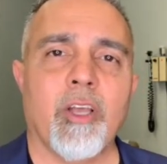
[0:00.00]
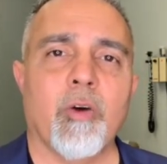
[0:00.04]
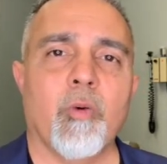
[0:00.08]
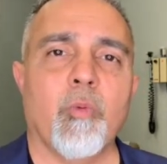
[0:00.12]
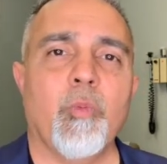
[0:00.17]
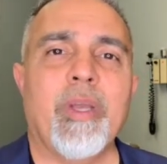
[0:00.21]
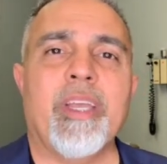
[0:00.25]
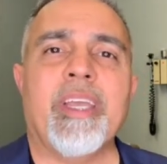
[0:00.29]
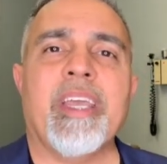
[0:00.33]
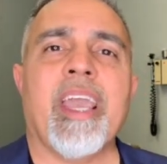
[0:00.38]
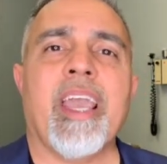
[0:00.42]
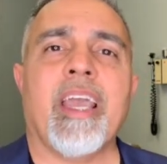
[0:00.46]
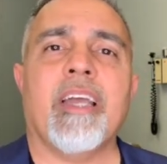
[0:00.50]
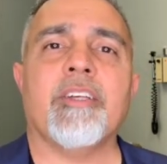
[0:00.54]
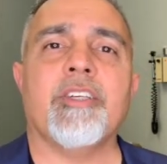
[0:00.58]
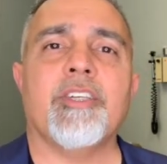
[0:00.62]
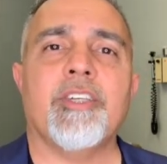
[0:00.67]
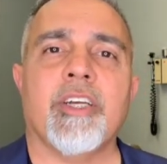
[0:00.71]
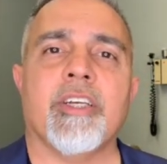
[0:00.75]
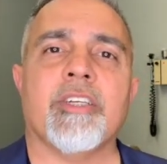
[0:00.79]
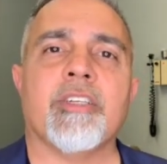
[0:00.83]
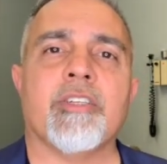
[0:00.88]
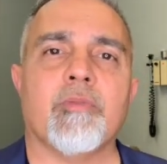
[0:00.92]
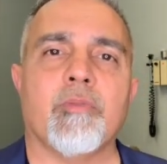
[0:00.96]
We can't
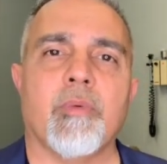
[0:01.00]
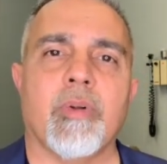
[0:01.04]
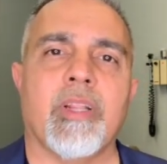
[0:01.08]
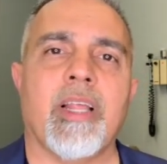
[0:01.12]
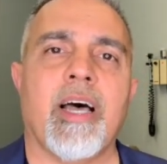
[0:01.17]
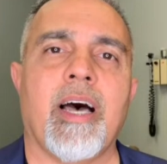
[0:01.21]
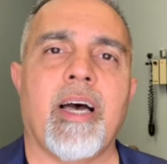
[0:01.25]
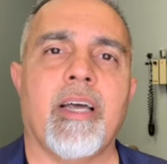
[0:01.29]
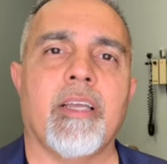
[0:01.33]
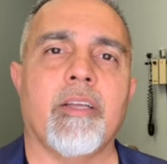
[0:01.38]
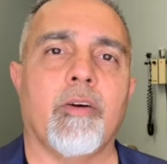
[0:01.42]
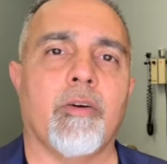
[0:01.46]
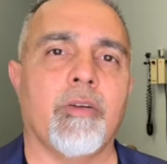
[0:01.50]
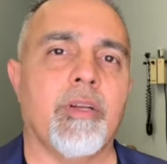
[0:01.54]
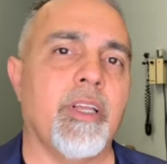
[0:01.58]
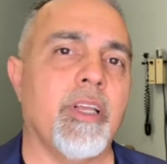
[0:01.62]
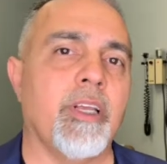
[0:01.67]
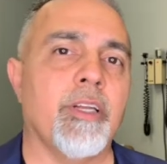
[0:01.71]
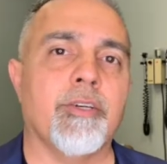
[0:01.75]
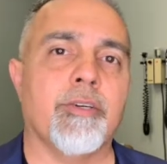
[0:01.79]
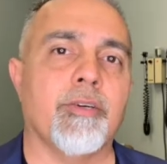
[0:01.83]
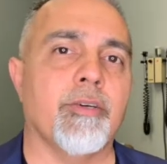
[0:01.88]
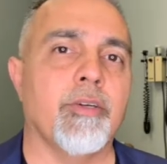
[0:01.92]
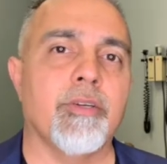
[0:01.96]
just rely on
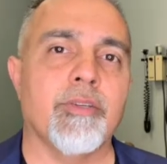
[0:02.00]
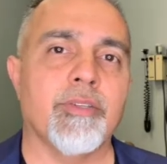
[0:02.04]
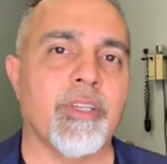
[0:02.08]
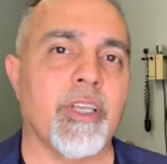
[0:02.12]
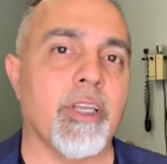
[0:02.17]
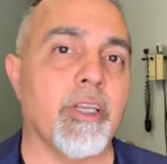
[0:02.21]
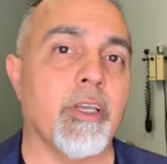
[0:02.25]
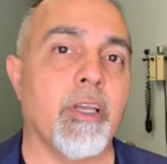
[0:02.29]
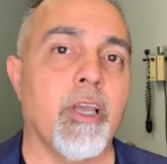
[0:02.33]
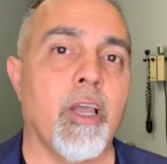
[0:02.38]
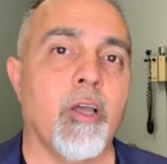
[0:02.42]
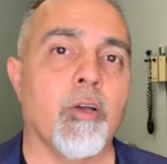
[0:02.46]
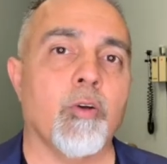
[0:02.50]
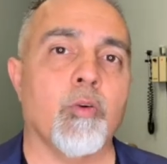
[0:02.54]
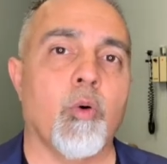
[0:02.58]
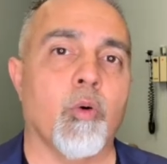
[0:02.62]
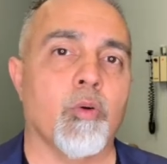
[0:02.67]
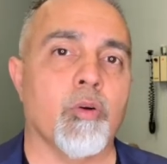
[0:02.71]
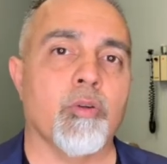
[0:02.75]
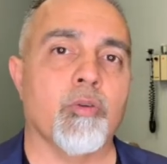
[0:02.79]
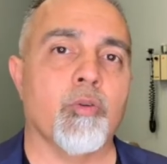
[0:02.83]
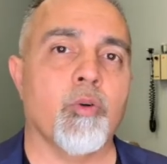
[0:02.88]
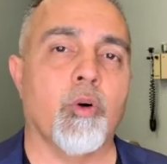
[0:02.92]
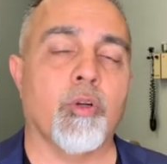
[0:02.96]
introducing
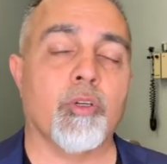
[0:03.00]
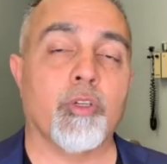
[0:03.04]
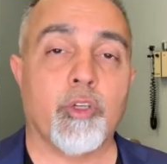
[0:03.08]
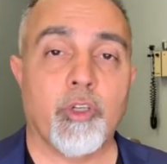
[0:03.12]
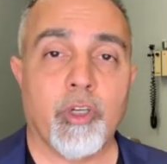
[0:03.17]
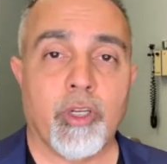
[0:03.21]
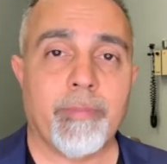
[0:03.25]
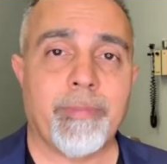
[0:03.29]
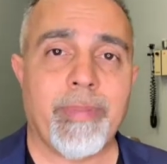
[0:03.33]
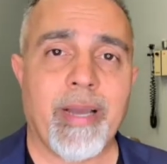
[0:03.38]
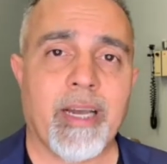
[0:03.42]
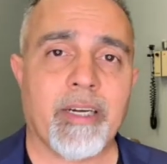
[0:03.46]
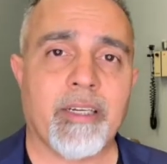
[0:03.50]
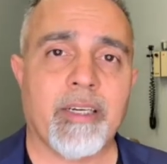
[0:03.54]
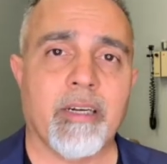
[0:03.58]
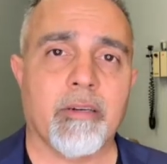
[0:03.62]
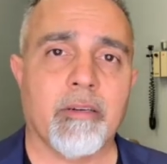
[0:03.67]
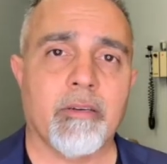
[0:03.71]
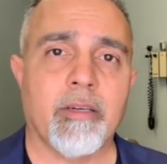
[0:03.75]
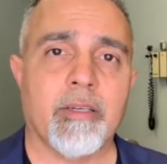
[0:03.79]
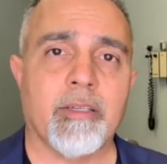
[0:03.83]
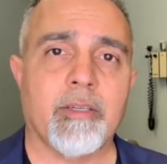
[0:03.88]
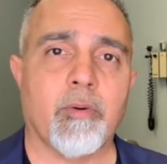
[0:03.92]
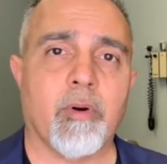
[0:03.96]
quote-unquote good
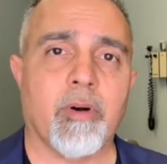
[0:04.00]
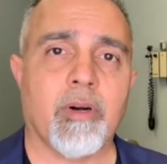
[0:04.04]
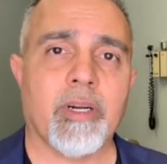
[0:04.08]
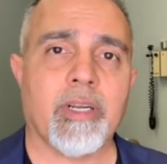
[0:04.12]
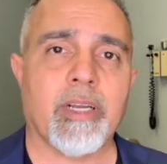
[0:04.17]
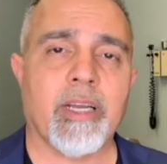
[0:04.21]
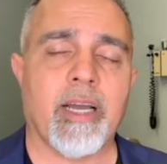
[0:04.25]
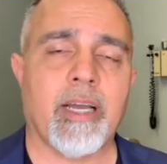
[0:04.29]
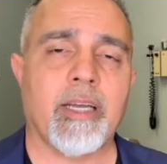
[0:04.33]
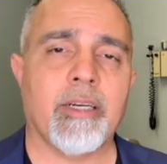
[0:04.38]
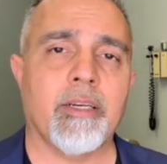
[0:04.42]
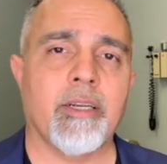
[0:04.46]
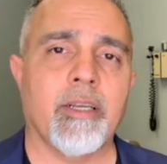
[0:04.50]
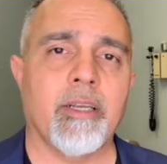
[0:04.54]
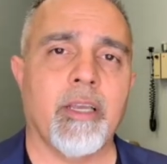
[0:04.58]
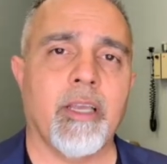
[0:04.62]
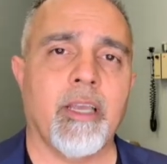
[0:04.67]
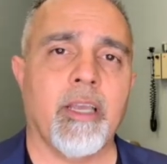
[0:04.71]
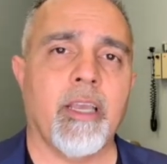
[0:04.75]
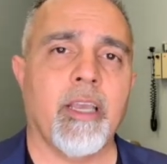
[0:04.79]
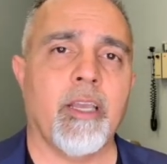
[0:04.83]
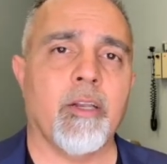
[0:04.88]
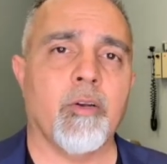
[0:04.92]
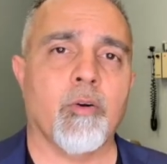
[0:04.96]
bacteria to our gut
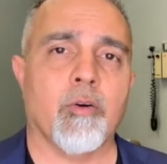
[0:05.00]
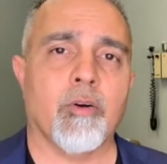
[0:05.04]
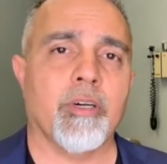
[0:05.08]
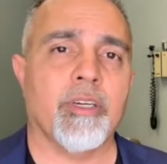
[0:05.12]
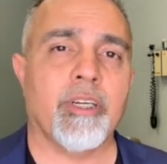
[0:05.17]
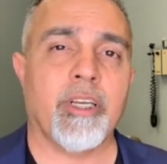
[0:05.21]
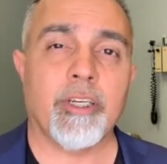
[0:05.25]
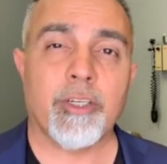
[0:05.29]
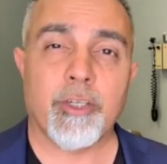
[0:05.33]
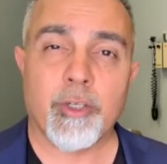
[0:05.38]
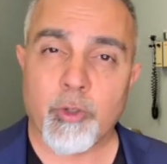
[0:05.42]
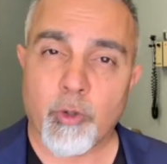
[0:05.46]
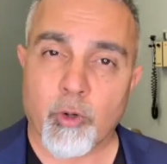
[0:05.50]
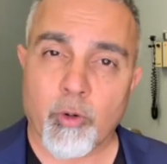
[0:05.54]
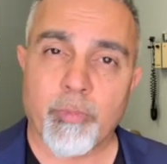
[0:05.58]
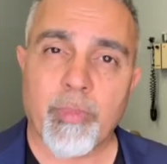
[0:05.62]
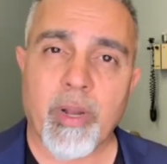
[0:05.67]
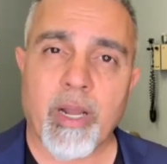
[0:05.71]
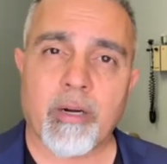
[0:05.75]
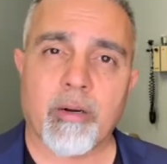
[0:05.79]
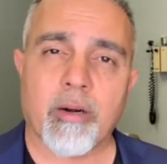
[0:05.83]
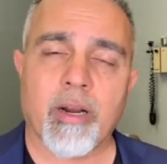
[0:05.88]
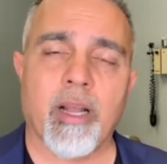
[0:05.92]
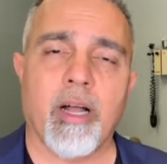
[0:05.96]
in order to ensure
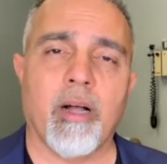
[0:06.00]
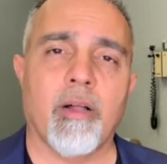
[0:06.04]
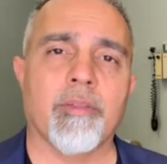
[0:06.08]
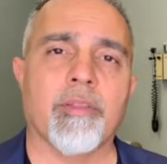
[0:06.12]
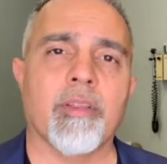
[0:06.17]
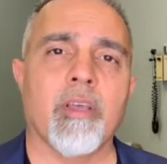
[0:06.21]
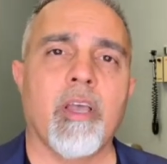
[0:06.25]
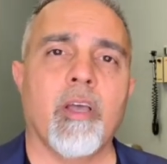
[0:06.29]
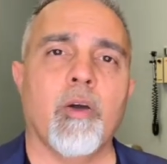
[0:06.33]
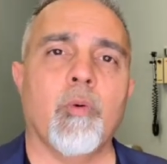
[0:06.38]
better health.